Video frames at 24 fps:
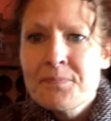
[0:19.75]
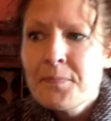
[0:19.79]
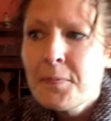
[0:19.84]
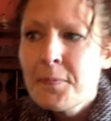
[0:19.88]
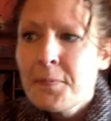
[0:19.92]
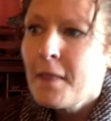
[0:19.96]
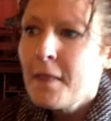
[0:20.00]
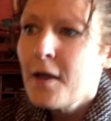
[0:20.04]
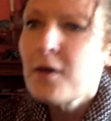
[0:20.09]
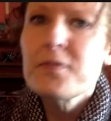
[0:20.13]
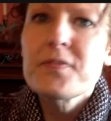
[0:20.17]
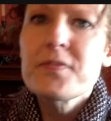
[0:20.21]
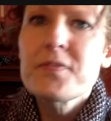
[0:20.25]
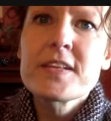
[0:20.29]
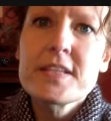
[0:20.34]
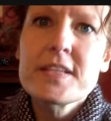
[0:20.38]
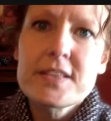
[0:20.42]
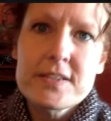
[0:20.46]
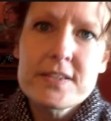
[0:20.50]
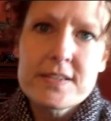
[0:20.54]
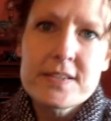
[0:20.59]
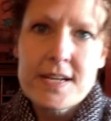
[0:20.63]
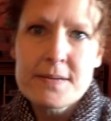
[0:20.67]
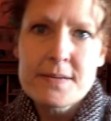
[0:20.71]
hopefully
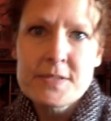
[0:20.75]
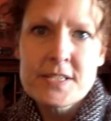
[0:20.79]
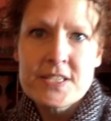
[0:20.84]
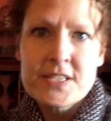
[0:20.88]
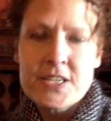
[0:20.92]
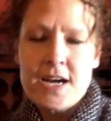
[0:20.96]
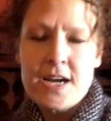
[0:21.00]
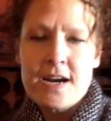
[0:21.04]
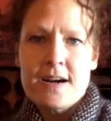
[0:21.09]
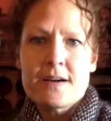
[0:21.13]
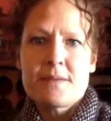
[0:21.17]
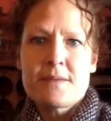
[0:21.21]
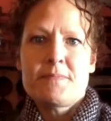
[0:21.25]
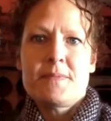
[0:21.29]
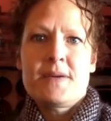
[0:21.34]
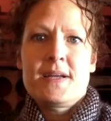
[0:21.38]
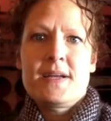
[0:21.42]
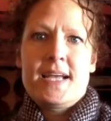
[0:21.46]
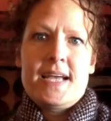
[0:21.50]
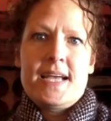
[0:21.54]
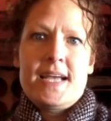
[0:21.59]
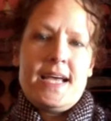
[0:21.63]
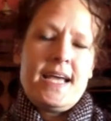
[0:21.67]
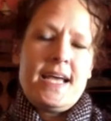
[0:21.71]
third time's a charm,
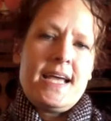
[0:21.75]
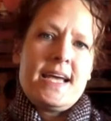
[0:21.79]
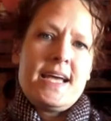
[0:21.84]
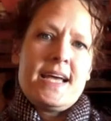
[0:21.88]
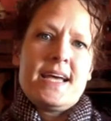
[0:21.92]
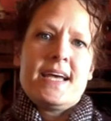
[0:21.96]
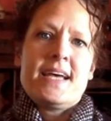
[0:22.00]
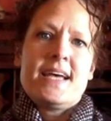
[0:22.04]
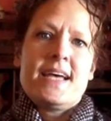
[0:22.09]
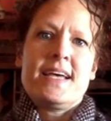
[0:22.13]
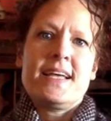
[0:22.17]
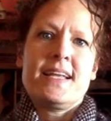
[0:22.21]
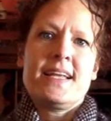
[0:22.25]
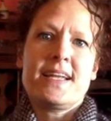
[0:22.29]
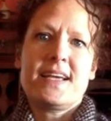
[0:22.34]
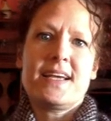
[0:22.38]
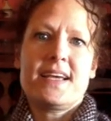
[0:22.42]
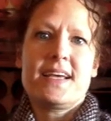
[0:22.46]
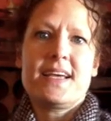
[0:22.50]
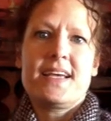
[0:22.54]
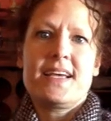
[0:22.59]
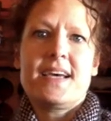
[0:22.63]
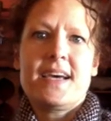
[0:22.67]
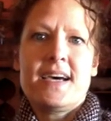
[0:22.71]
and
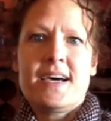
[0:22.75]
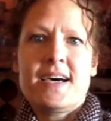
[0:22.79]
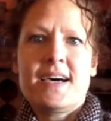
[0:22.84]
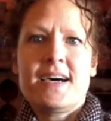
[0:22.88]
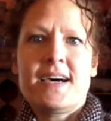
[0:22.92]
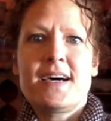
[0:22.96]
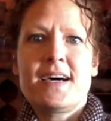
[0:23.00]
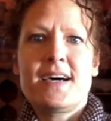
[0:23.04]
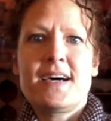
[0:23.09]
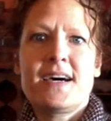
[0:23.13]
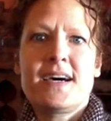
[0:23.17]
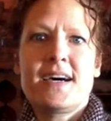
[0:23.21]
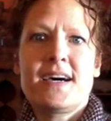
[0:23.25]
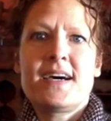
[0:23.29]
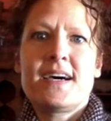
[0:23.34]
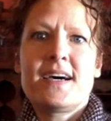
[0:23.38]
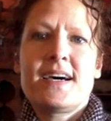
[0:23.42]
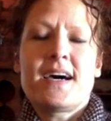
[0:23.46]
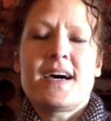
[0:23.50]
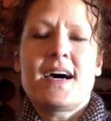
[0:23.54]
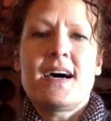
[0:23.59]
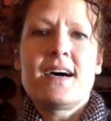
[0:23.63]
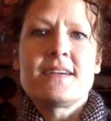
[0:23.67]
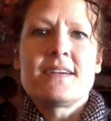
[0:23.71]

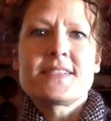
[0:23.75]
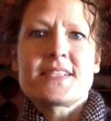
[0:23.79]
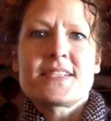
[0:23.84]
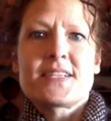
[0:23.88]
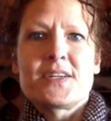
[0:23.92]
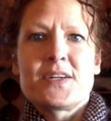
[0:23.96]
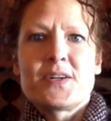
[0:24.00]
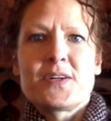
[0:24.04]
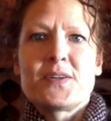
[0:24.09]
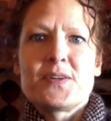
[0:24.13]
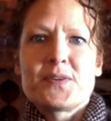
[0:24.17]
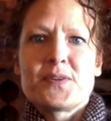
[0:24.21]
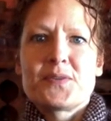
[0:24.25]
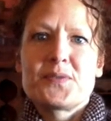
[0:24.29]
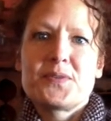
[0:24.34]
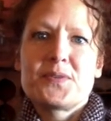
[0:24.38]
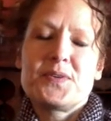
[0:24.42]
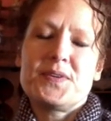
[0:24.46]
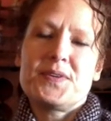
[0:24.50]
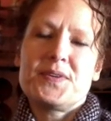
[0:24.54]
also,